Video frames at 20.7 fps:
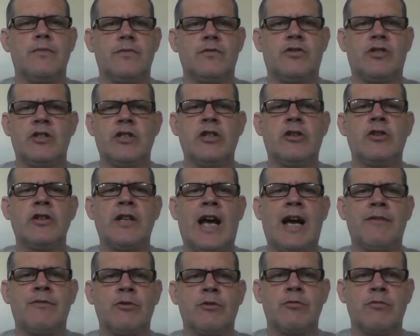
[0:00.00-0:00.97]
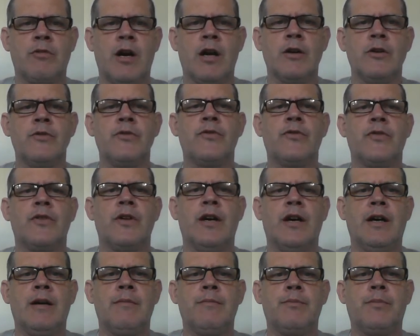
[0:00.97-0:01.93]
you could have growth,
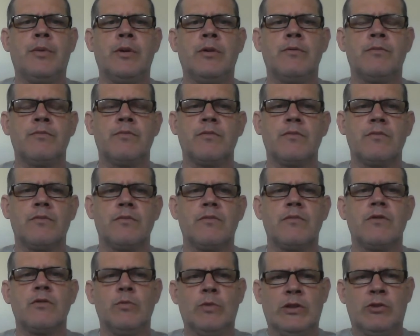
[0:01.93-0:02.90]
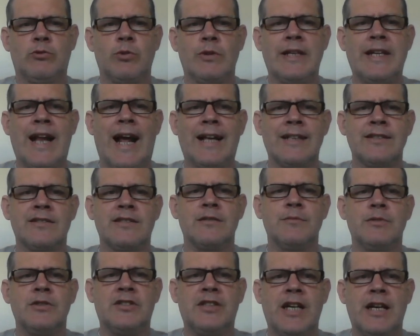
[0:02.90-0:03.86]
but which will enhance the
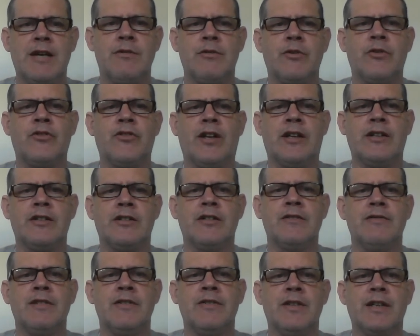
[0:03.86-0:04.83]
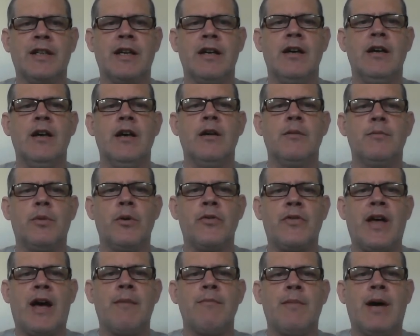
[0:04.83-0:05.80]
material standard of living,
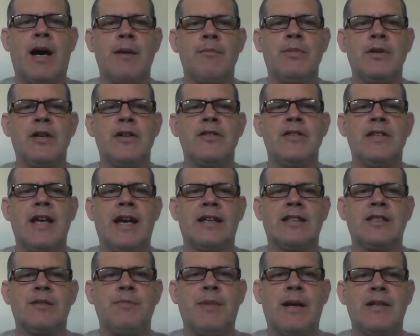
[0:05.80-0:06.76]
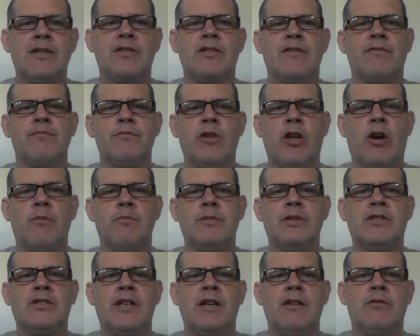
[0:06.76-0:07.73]
but that might be at the expense of
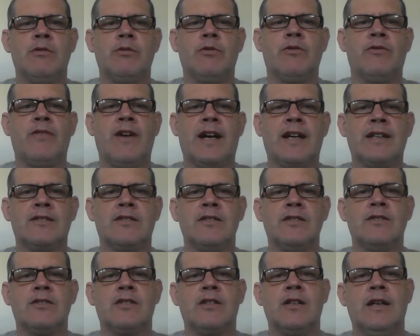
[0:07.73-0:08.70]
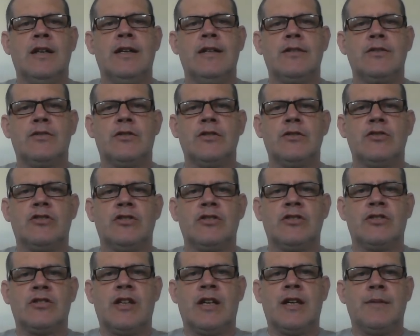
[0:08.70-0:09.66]
non-material factors such
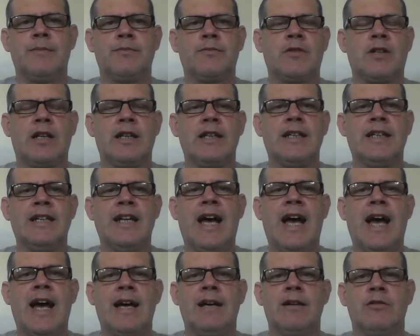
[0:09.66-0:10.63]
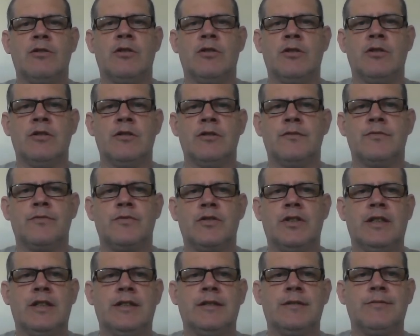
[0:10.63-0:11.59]
as clean air or
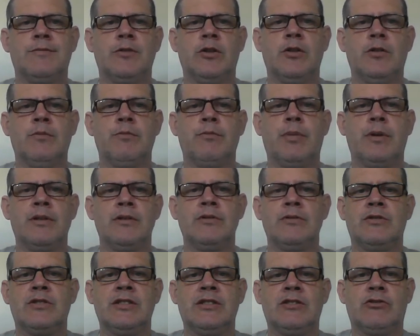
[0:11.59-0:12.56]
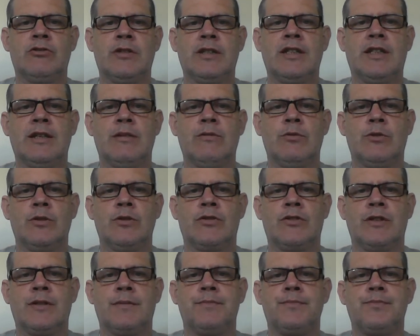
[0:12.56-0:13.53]
unpolluted drinking water.